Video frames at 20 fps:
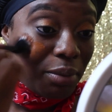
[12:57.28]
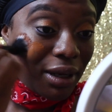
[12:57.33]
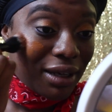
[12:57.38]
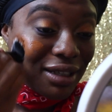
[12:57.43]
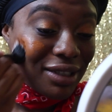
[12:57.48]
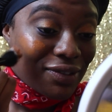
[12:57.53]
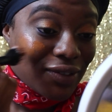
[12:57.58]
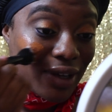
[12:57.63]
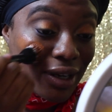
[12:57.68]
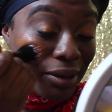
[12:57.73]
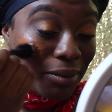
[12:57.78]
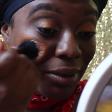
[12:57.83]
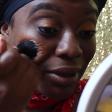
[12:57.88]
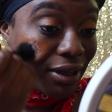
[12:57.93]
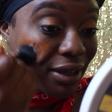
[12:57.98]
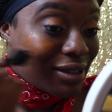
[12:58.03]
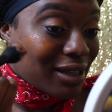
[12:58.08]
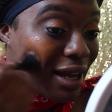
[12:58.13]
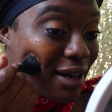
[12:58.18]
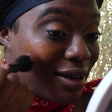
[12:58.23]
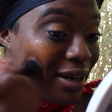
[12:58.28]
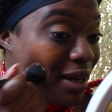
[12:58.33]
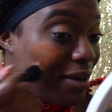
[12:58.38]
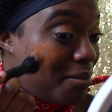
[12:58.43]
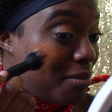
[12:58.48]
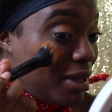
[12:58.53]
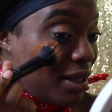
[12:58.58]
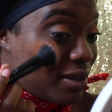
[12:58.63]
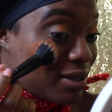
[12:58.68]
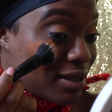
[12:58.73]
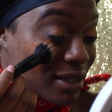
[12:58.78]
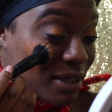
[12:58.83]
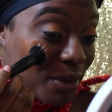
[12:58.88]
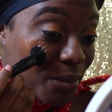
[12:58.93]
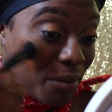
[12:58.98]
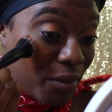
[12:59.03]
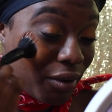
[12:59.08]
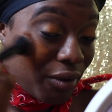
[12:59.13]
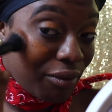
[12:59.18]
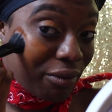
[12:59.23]
But it's funny because I did meet
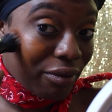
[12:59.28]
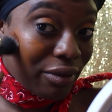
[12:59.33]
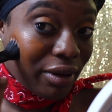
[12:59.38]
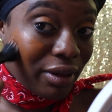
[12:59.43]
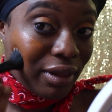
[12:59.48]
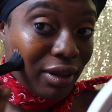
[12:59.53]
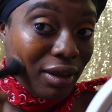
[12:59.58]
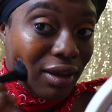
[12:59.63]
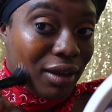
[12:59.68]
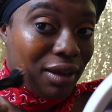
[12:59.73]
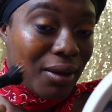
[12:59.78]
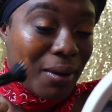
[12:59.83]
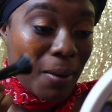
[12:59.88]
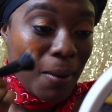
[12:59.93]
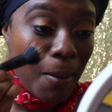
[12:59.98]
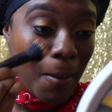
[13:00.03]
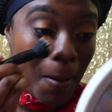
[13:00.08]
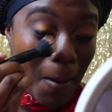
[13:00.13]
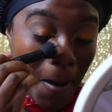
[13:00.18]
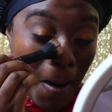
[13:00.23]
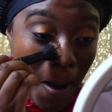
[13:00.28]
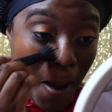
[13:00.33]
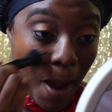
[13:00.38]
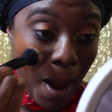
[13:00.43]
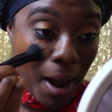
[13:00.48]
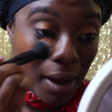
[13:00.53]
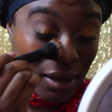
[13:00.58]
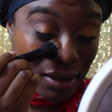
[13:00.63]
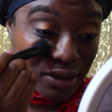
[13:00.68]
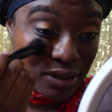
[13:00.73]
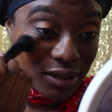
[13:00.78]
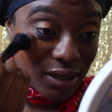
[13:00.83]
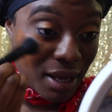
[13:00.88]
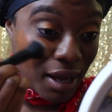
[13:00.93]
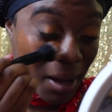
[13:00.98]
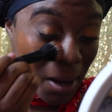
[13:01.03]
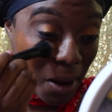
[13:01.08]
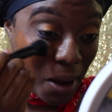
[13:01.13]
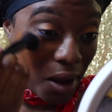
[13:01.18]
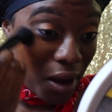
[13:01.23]
some really, I can
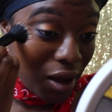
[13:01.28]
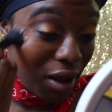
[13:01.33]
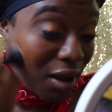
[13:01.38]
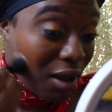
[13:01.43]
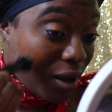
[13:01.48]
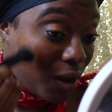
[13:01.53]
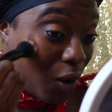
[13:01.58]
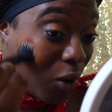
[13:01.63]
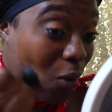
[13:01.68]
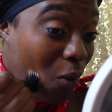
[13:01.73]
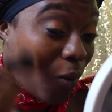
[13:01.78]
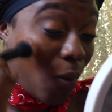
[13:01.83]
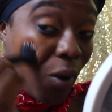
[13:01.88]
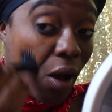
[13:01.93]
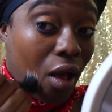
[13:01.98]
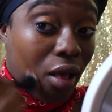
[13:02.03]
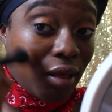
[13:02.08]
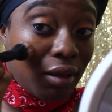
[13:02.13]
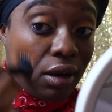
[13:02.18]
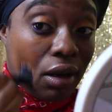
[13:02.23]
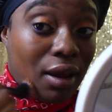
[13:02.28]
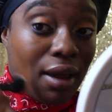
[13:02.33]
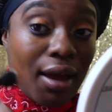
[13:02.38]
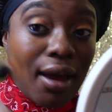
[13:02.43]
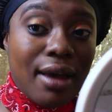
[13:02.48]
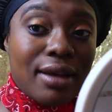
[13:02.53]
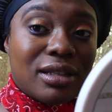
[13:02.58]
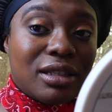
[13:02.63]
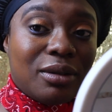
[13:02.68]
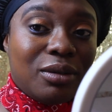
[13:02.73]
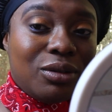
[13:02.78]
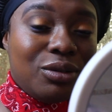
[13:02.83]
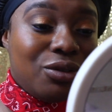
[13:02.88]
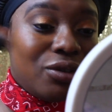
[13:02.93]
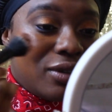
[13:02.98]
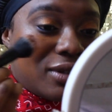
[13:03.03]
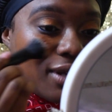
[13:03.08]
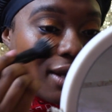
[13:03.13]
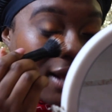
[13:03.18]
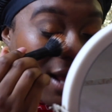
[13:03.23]
say, quality-esque, well, you
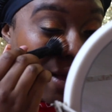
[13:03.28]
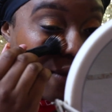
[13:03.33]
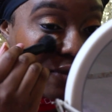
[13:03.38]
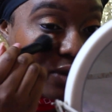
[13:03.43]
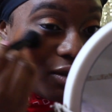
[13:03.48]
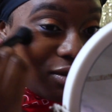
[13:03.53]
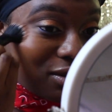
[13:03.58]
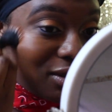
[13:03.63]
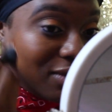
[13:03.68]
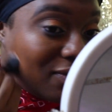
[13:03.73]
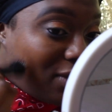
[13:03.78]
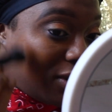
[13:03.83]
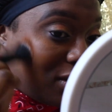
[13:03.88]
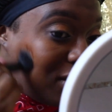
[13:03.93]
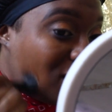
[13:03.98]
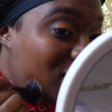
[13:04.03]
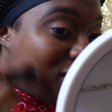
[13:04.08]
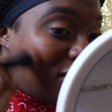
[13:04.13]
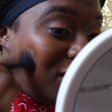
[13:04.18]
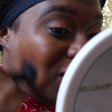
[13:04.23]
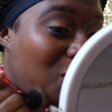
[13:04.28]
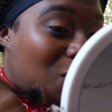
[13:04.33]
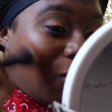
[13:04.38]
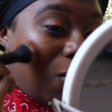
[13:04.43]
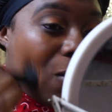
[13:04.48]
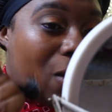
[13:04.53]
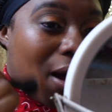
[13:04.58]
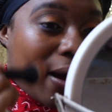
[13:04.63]
can tell I haven't used this foundation in a